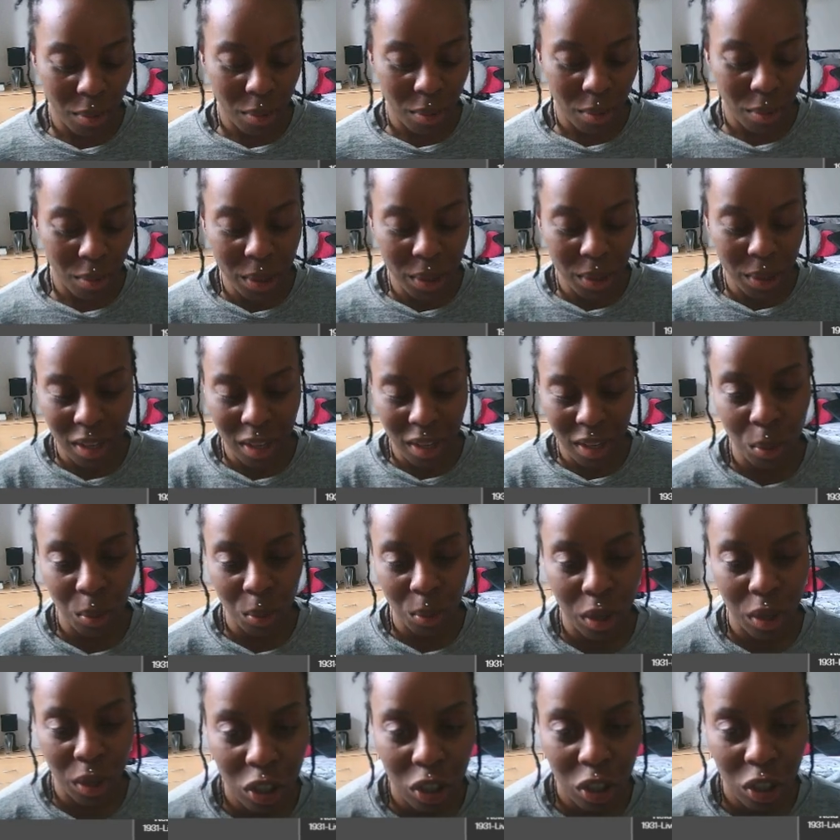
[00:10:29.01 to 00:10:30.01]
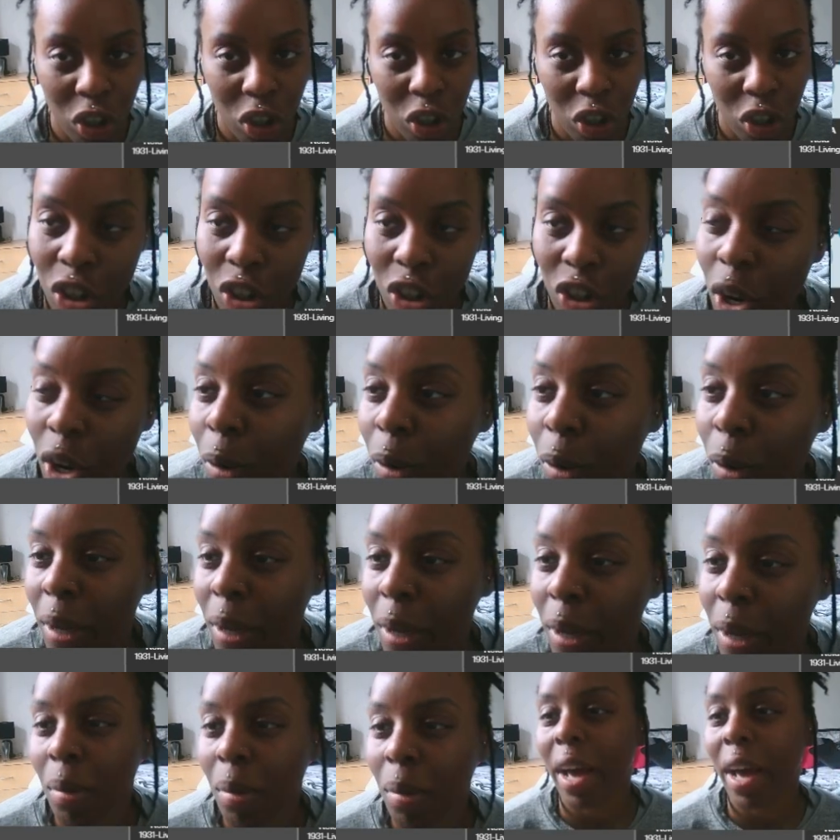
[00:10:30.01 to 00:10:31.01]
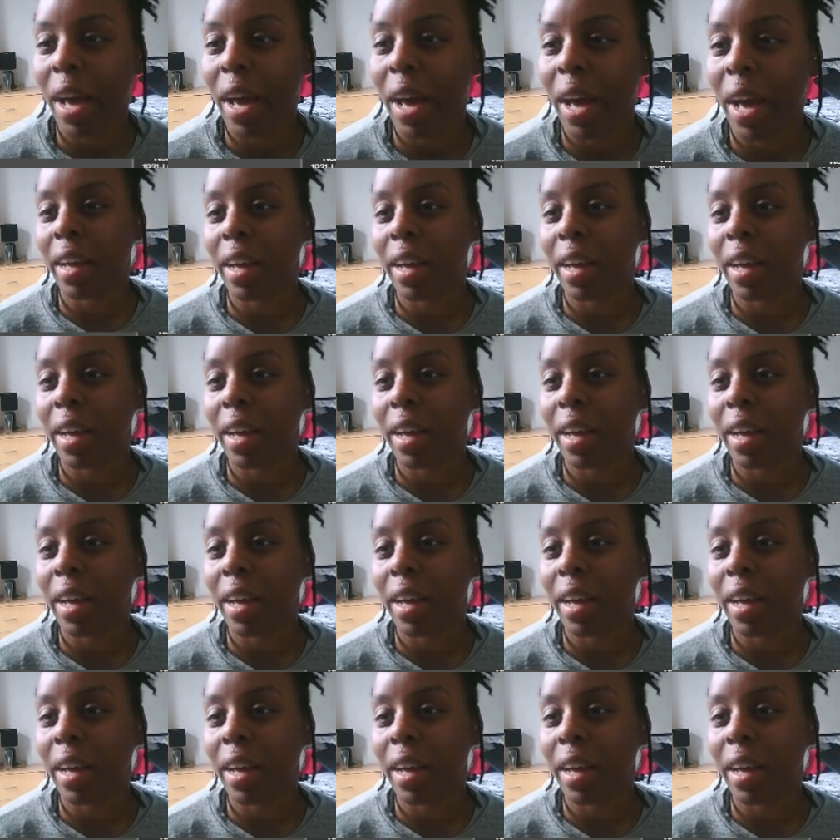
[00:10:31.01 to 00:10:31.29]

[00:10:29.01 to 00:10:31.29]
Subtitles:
Edwards, she would be my